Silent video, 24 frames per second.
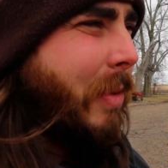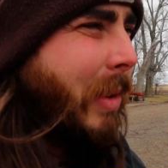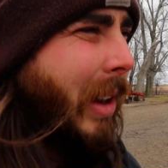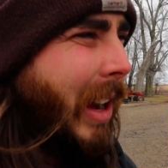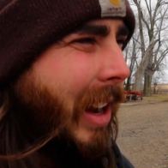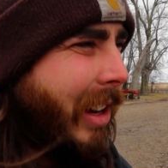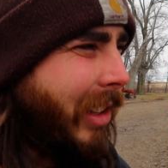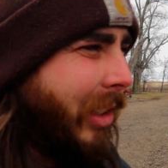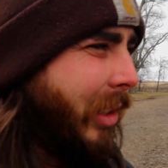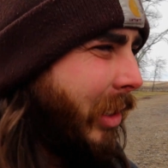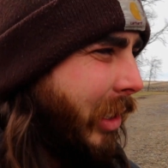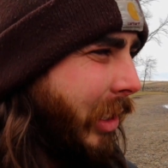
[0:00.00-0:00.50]
we
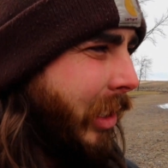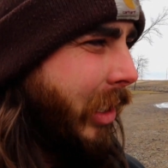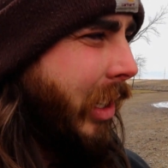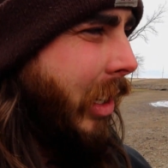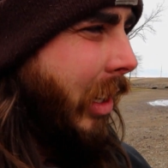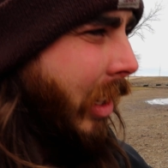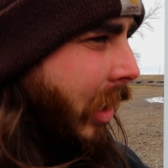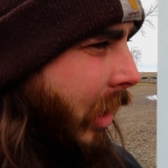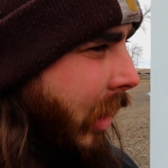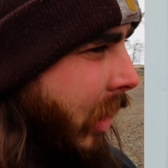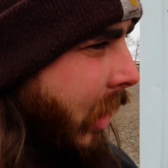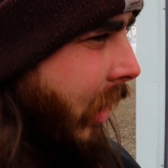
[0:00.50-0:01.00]
got a little
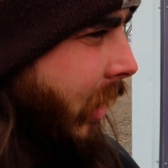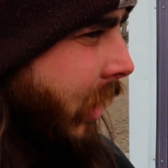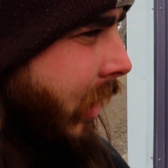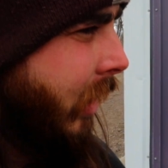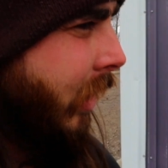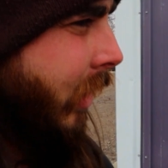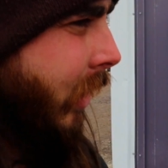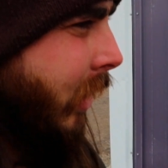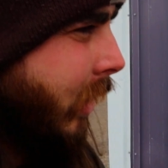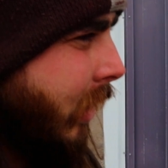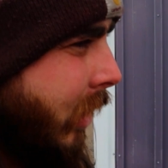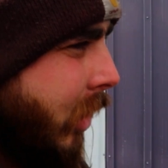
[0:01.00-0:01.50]

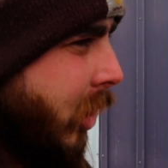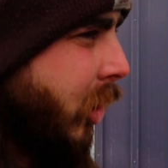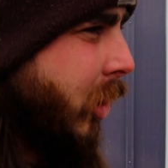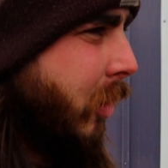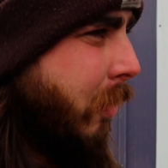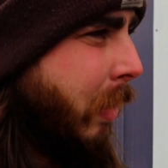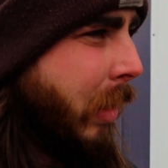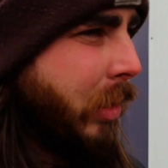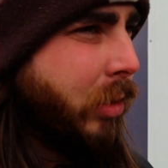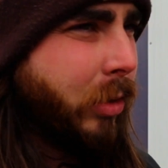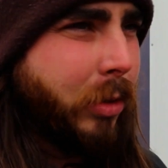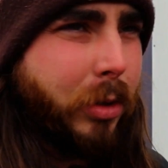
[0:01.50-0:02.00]

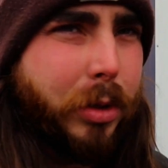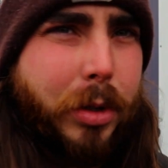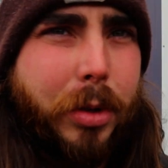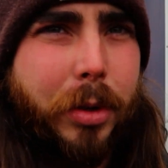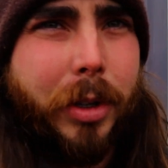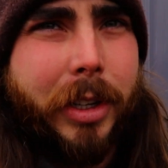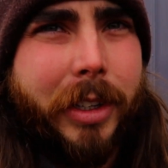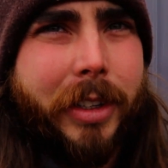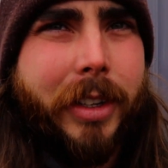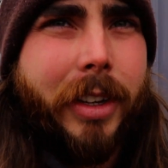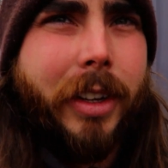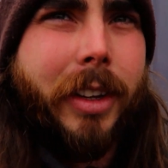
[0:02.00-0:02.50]
special
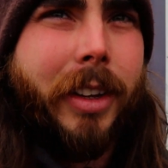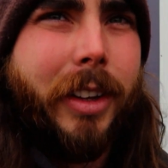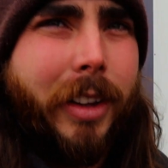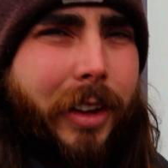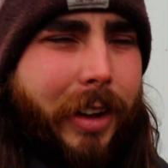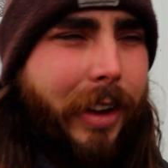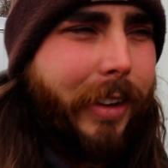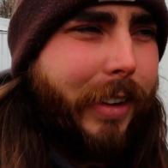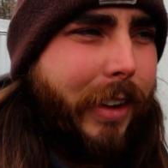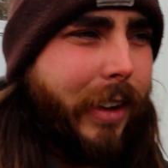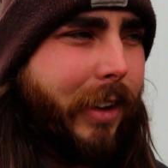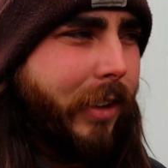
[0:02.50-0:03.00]
treat,
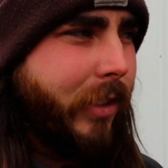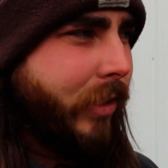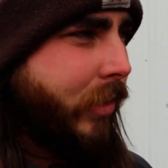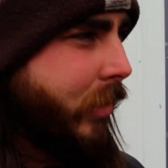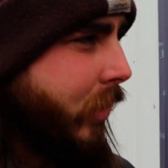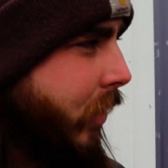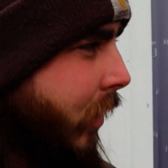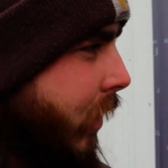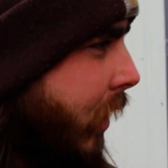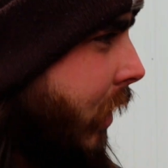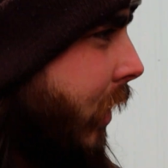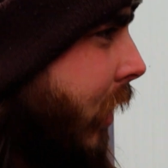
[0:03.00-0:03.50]
I
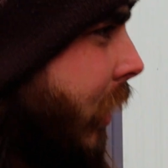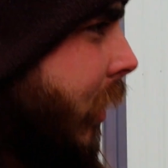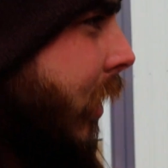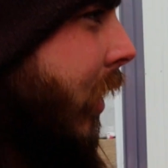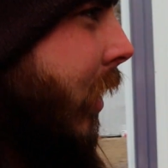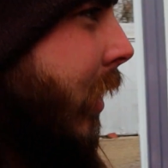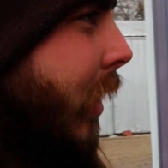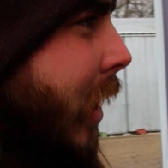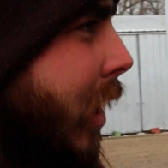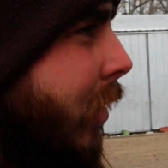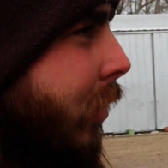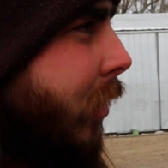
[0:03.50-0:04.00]
guess.
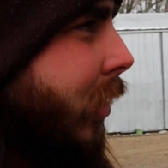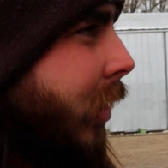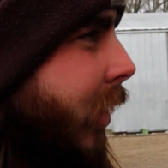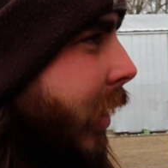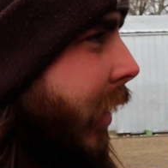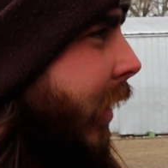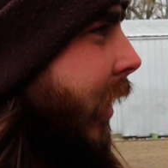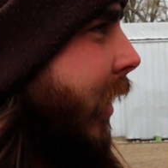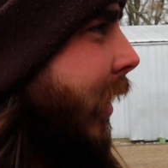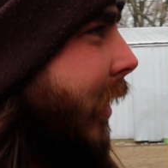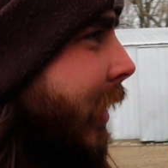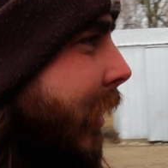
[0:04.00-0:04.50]
Not
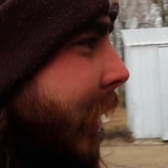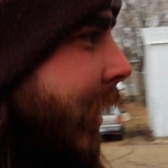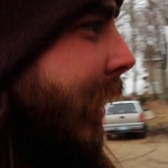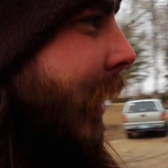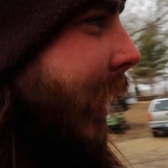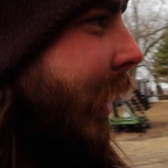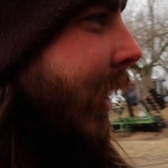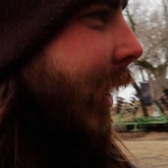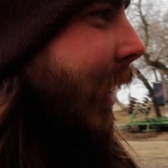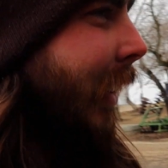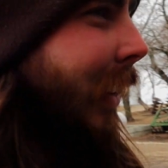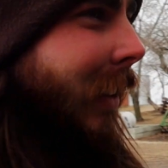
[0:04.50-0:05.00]
really.
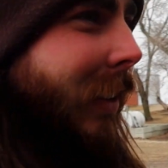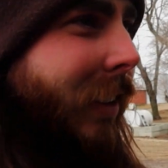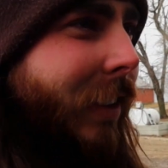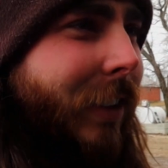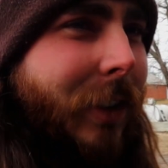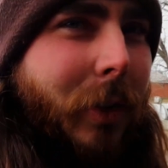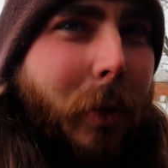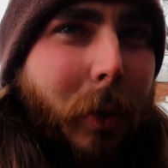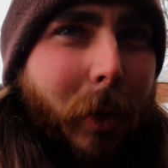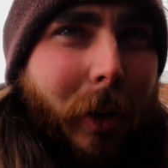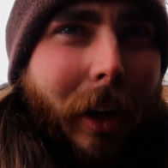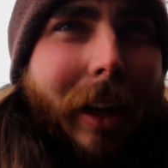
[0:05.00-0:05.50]

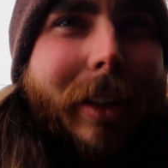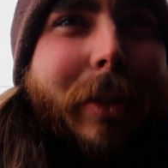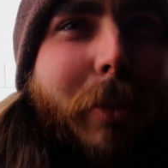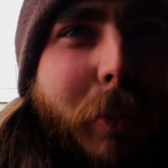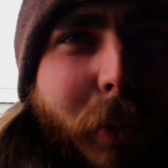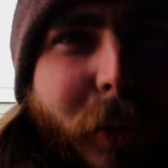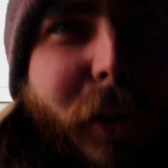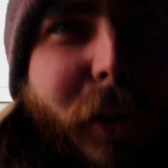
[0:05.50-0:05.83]
We got some